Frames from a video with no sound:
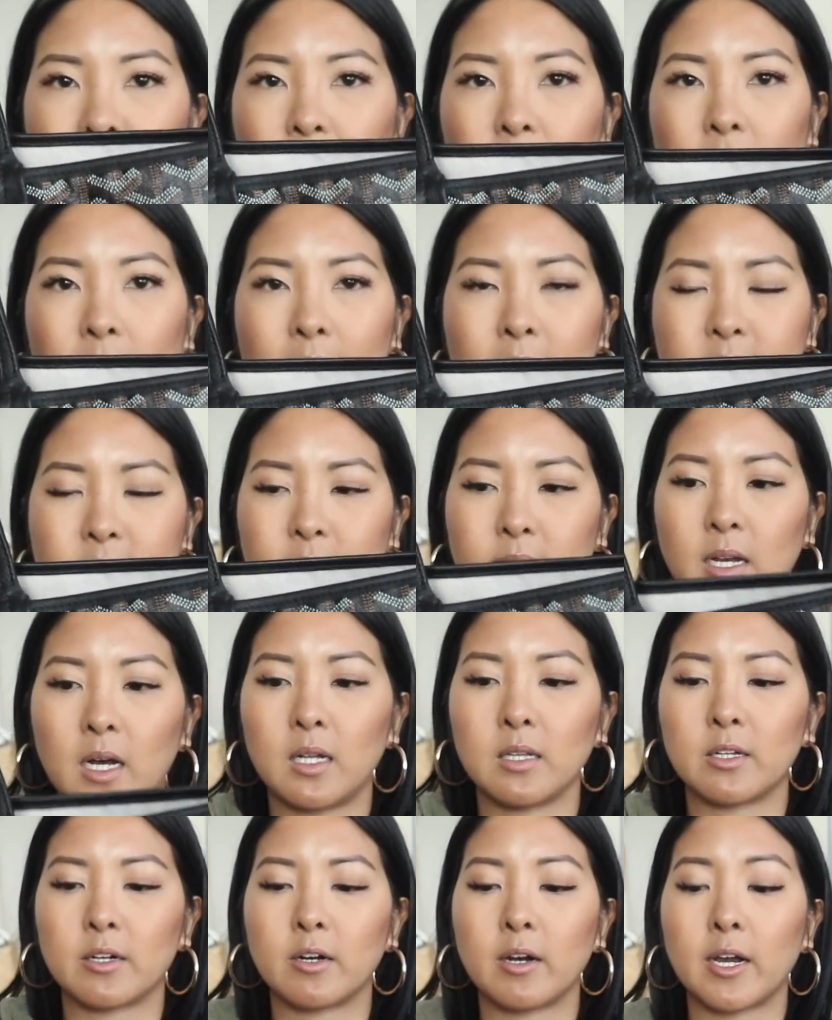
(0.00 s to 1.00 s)
the classic
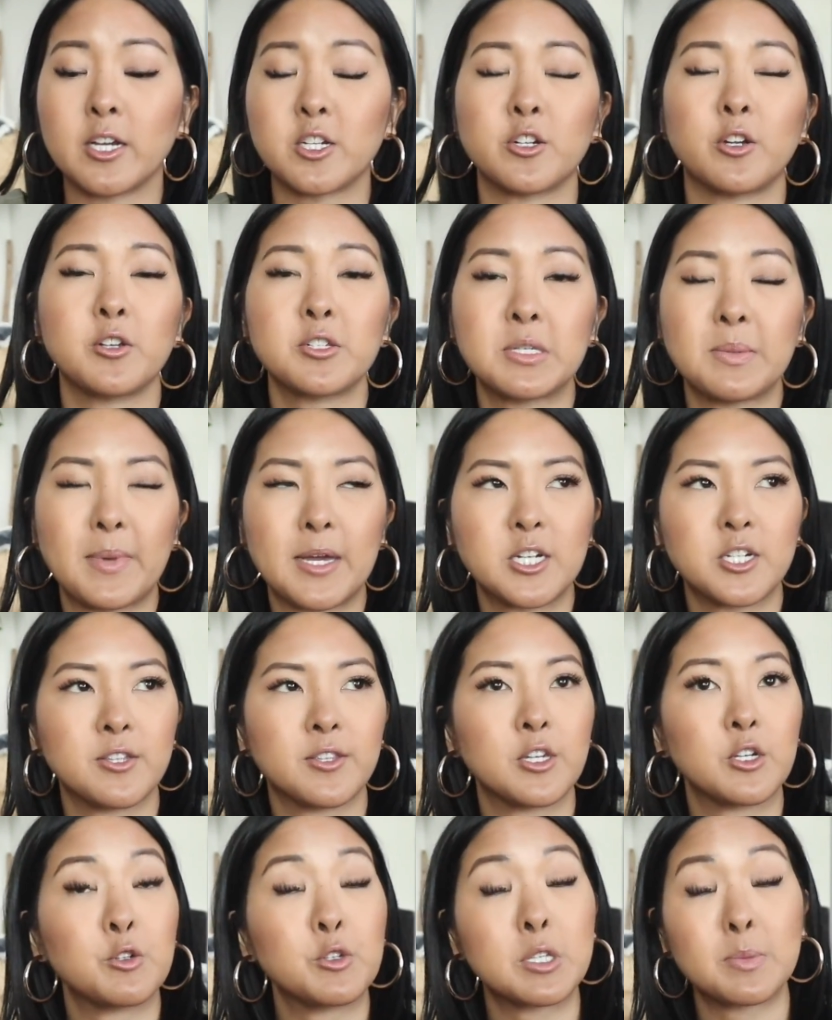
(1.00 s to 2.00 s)
color, I should also mention
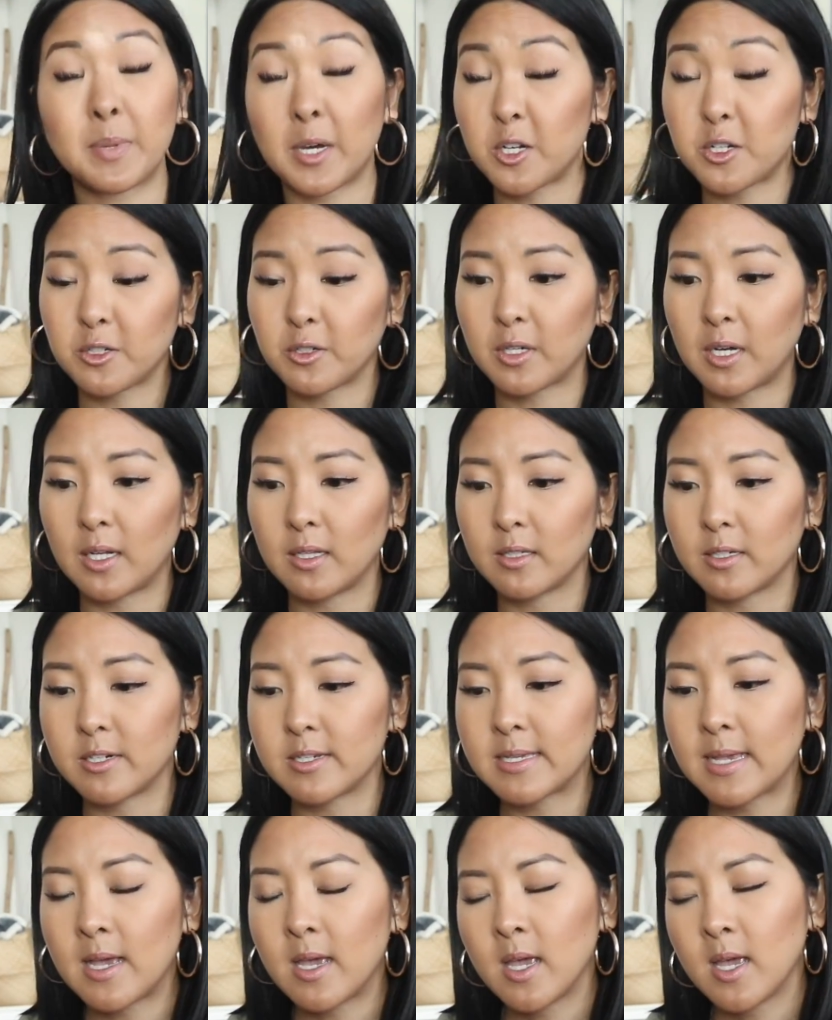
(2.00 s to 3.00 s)
they do special colors.
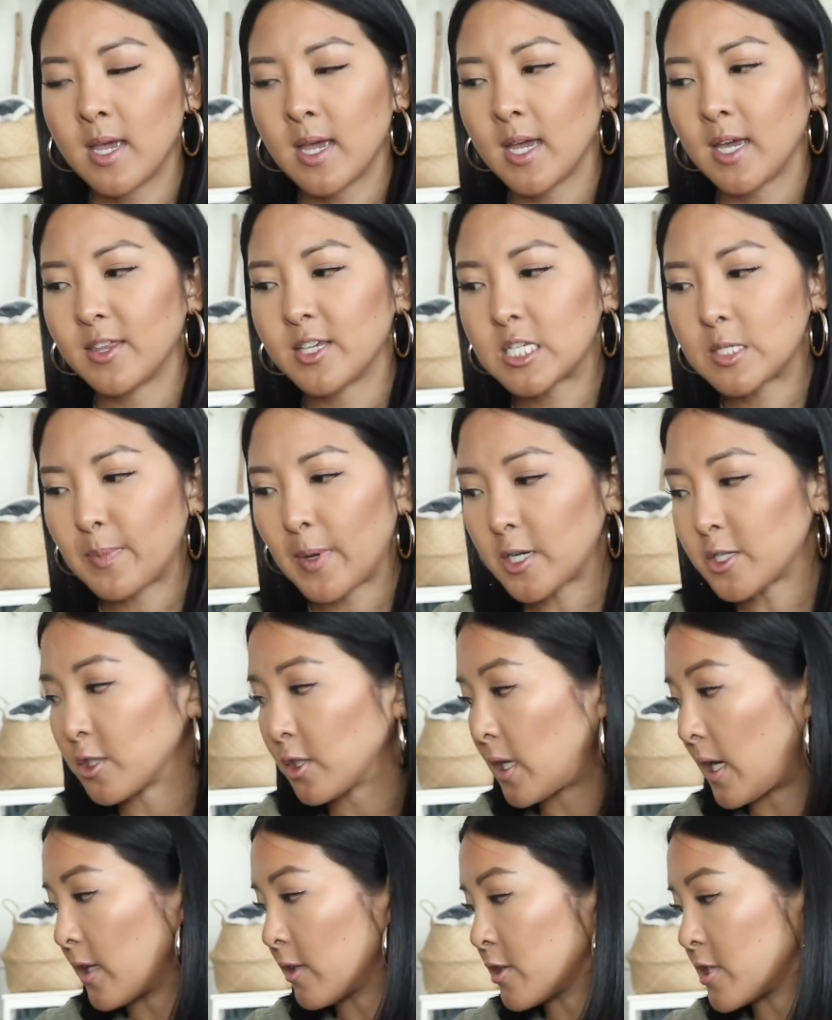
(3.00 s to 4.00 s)
The special
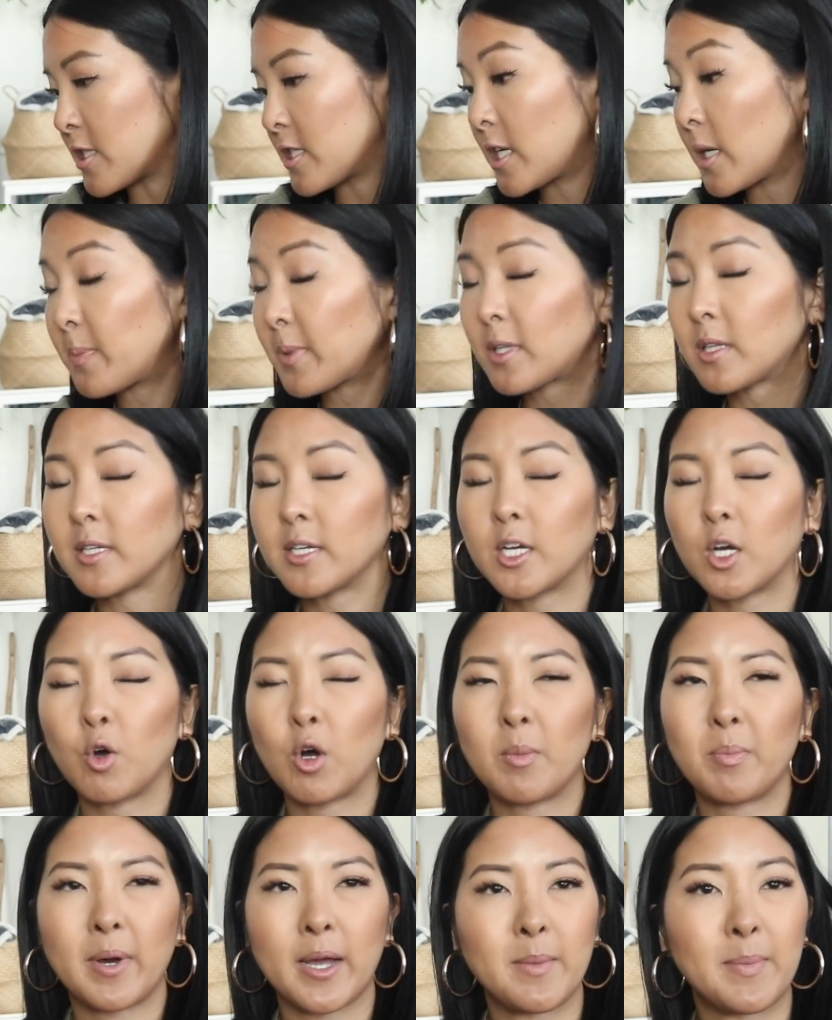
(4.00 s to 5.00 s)
colors typically go
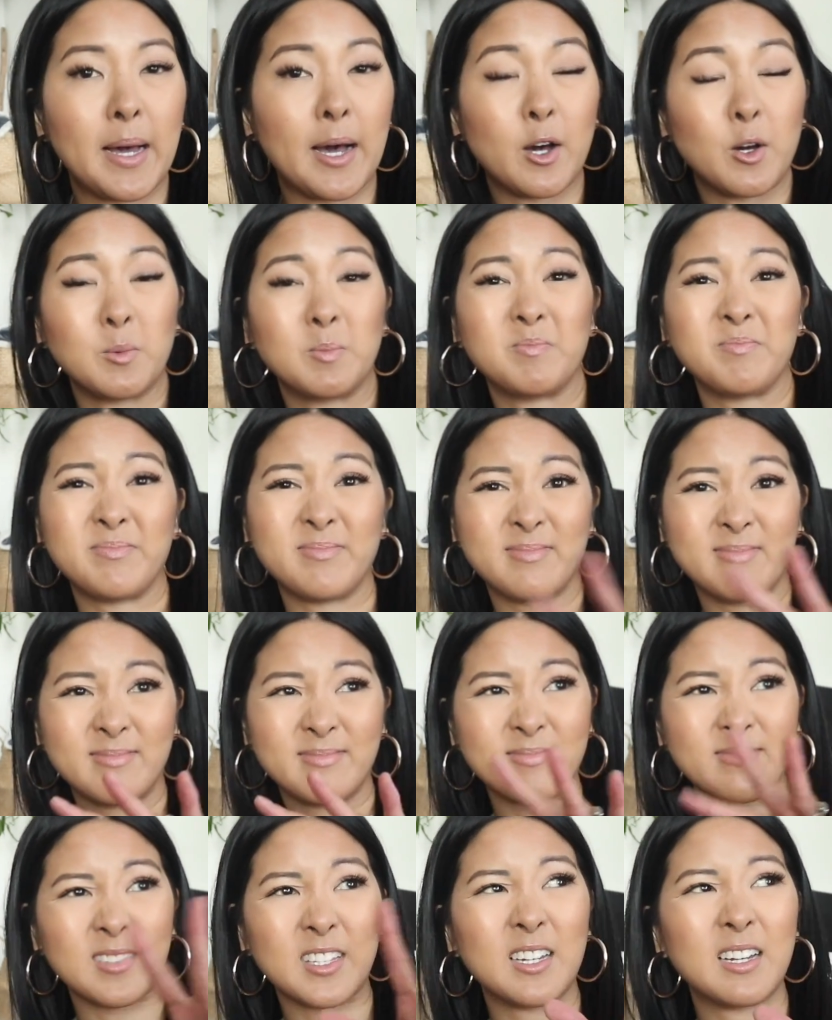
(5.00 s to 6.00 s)
up by about,
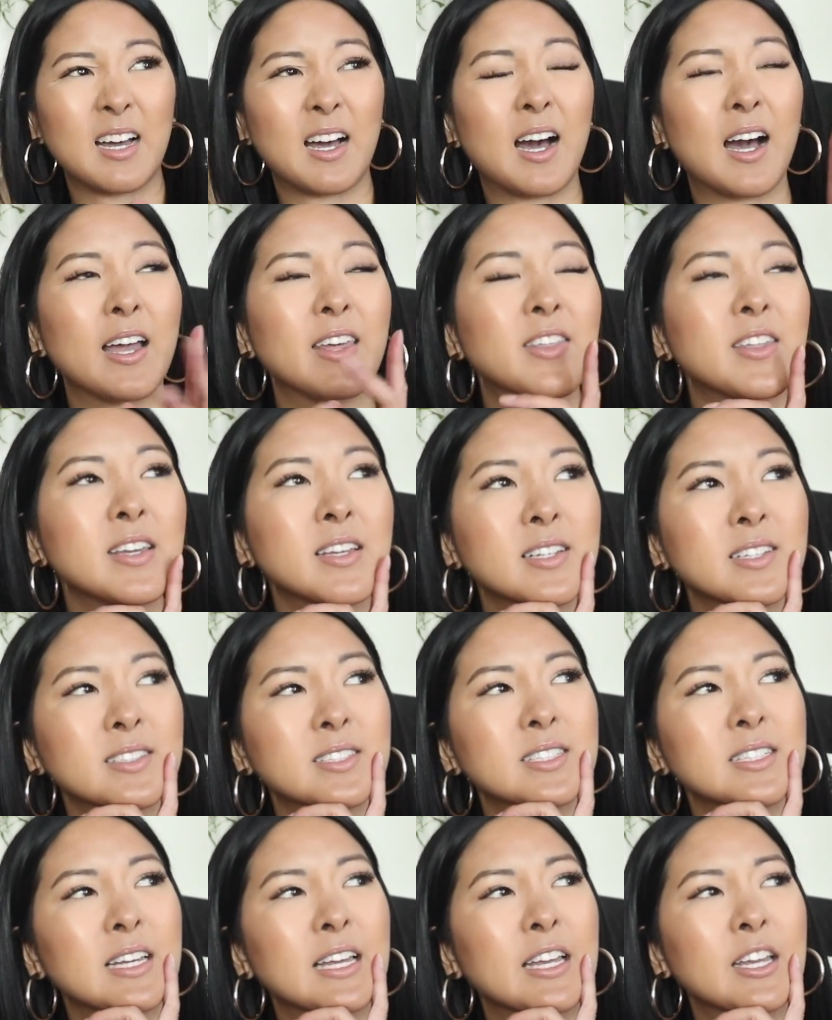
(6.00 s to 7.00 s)
I think
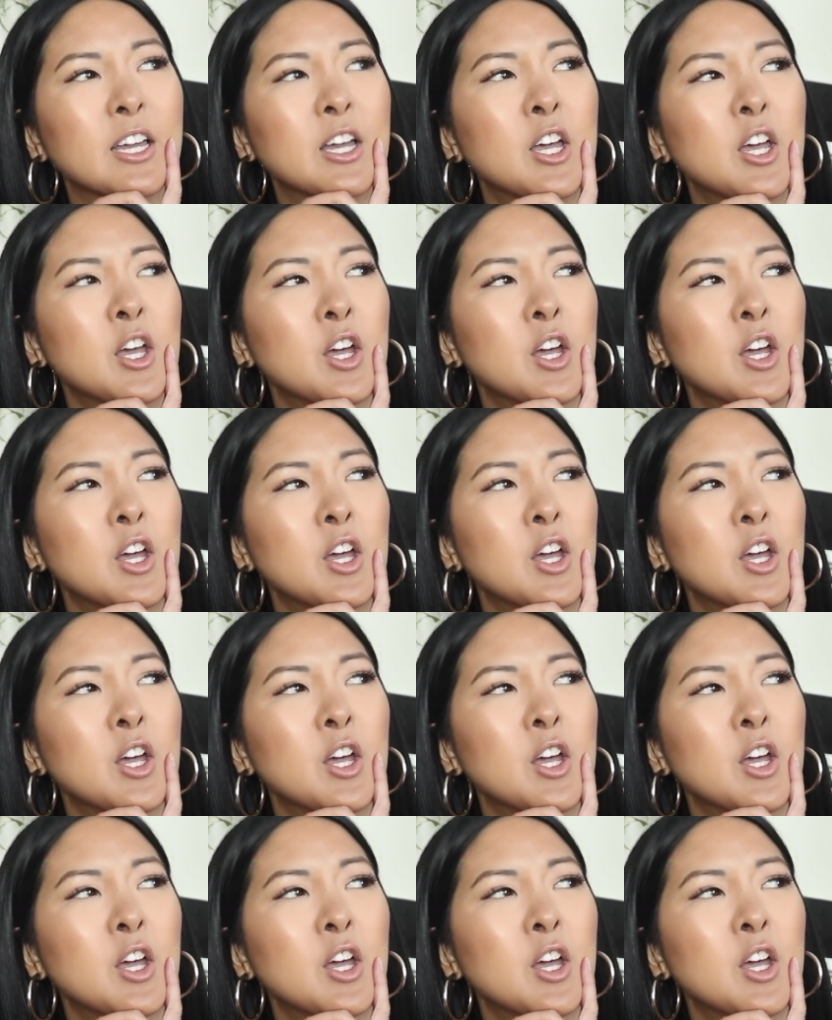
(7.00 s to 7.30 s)
it's like